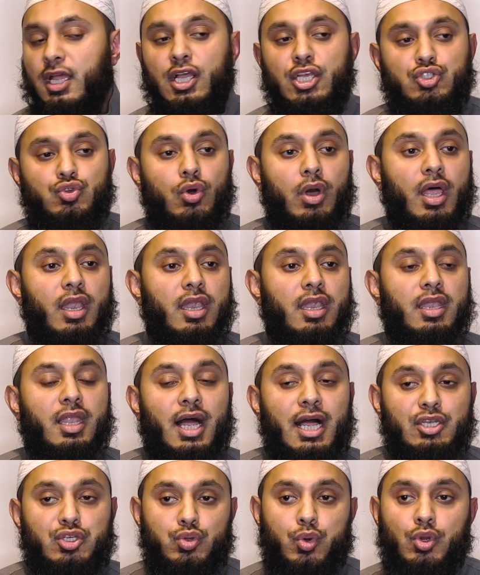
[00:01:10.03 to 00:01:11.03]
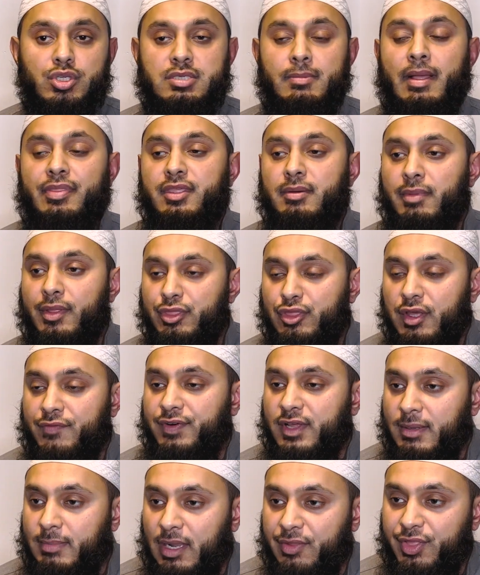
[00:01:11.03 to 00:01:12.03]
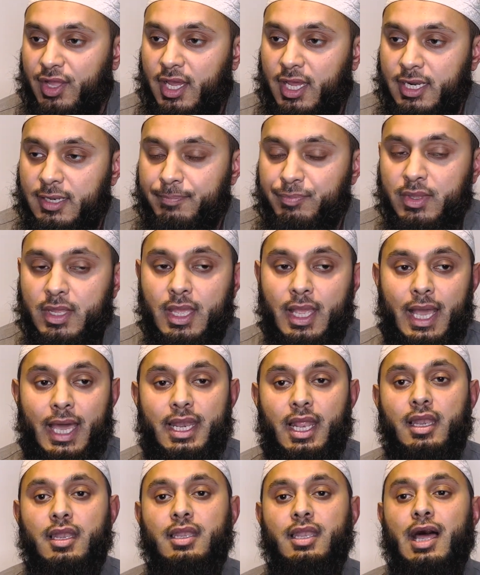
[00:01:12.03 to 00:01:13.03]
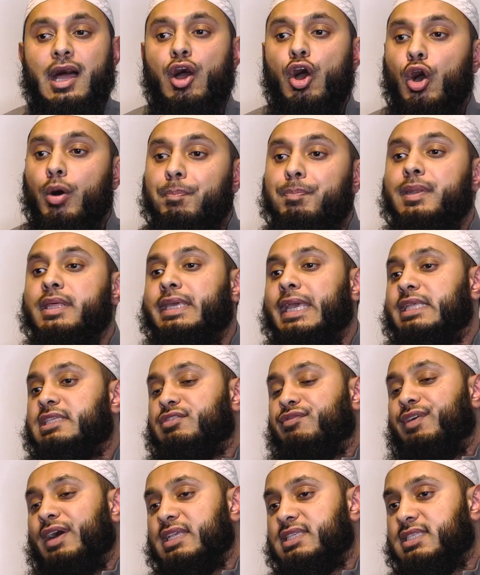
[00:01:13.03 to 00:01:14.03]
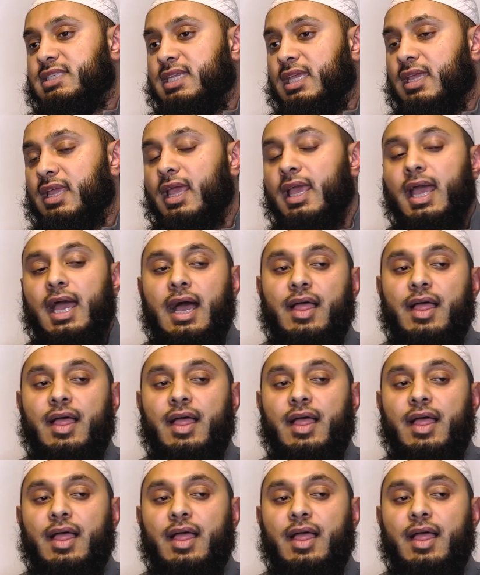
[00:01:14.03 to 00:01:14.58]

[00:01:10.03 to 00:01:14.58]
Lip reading: So Allah talks about the month of Ramadan and Allah obligates fasting.